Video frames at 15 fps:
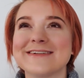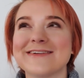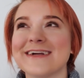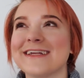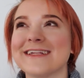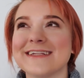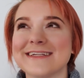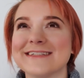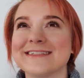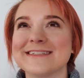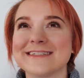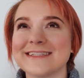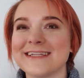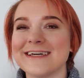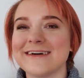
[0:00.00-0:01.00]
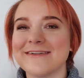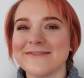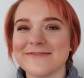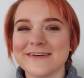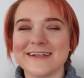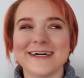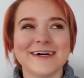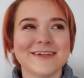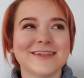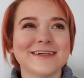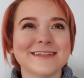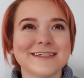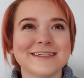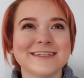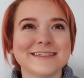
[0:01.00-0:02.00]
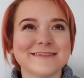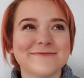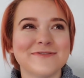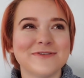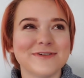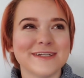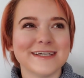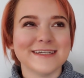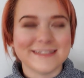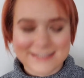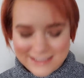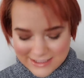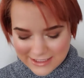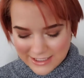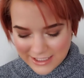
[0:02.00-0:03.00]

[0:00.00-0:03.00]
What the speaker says: great it is to live and how delicious food is.